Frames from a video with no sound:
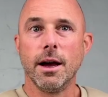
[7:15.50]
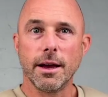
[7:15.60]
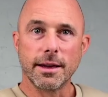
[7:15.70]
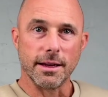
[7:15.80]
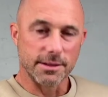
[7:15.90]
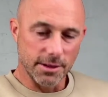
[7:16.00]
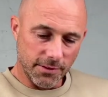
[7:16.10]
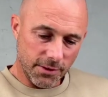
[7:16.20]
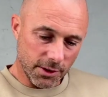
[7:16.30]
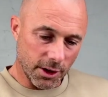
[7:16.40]
Okay, so
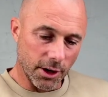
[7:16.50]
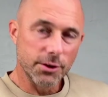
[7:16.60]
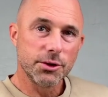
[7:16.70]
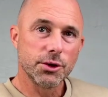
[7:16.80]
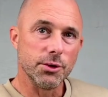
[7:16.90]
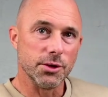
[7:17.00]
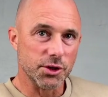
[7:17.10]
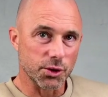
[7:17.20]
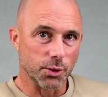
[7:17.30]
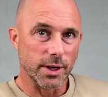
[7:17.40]
if you're going to
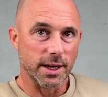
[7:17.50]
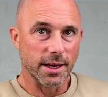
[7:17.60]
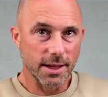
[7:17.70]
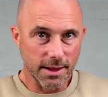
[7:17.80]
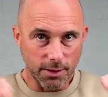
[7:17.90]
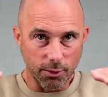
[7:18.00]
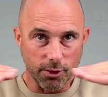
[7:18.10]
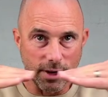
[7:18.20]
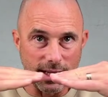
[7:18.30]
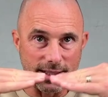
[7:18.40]
join your
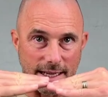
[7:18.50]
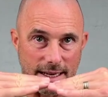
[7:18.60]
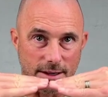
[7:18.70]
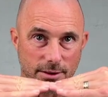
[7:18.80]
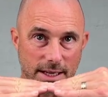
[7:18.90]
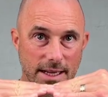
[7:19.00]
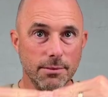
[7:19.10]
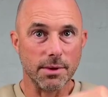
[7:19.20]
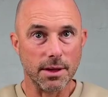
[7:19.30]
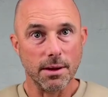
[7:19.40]
grates end on
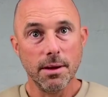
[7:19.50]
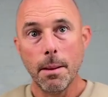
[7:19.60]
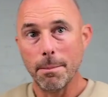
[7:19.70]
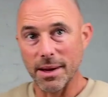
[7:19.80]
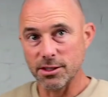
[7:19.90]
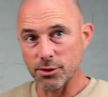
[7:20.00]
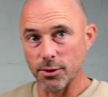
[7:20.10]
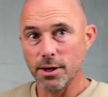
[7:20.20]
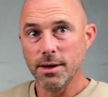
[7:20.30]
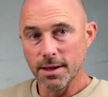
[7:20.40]
end with a butt
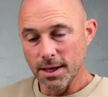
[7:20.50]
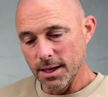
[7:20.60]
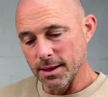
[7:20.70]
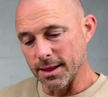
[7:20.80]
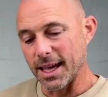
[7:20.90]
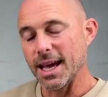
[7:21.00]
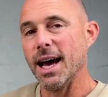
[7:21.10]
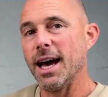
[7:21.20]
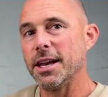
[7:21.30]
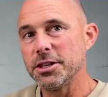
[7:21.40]
join, they
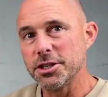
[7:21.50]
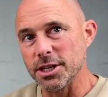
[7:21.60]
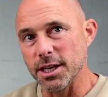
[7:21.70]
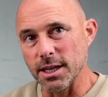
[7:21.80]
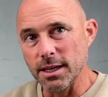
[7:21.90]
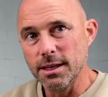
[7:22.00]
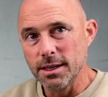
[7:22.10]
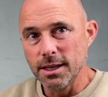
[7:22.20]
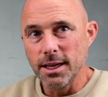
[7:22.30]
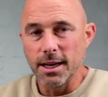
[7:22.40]
can't share
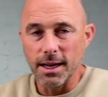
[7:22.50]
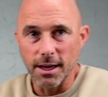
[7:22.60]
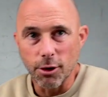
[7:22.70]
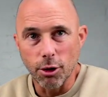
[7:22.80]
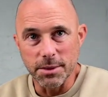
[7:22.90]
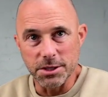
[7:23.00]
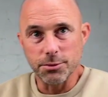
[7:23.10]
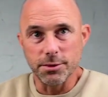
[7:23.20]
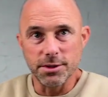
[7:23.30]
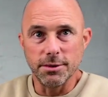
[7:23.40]
a common
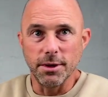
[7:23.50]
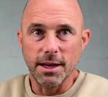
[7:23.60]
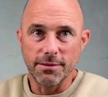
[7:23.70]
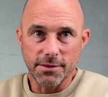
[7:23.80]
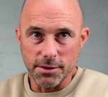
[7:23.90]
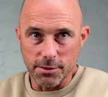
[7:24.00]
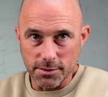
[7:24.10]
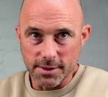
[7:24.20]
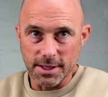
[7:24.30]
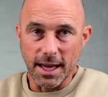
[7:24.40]
joist. You have to
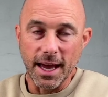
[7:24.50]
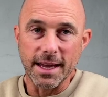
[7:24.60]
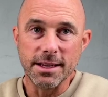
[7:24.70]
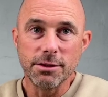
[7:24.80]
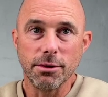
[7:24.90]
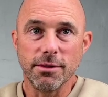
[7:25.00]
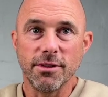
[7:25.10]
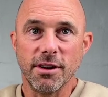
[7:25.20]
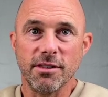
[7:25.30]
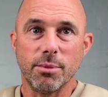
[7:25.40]
use the
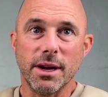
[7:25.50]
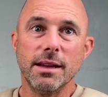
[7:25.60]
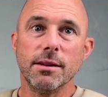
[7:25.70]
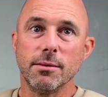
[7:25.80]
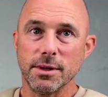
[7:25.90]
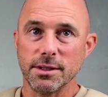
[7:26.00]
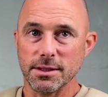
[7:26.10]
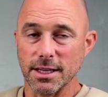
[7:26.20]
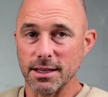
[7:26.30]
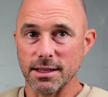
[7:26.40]
A205 bracket, which is
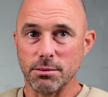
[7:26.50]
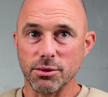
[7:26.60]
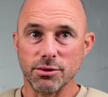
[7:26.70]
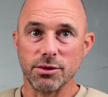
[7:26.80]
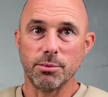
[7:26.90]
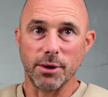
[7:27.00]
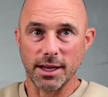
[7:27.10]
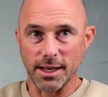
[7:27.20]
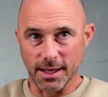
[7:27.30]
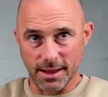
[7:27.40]
our double joist
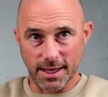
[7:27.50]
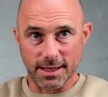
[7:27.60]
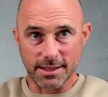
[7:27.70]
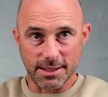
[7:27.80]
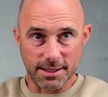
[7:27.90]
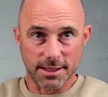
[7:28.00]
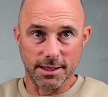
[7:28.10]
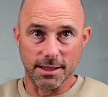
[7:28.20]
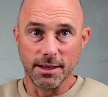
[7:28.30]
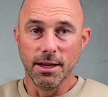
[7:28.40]
bracket, and that
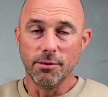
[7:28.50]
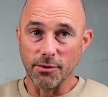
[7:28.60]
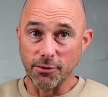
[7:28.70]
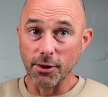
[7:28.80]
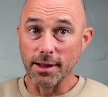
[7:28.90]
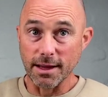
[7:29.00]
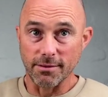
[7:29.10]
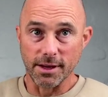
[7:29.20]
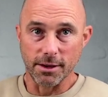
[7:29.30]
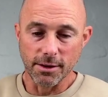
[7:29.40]
essentially, refer to that
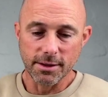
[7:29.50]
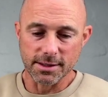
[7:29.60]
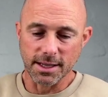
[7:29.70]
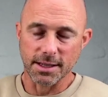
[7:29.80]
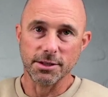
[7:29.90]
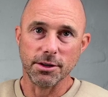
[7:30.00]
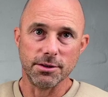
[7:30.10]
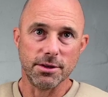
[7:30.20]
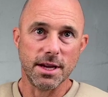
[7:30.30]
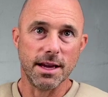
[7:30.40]
video because that shows
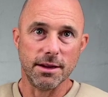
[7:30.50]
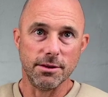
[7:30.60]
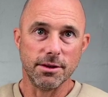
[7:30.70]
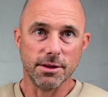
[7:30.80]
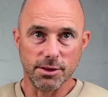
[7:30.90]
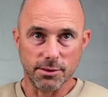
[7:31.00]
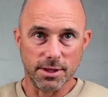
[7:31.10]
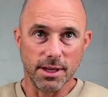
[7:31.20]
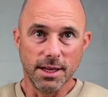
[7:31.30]
you how you can do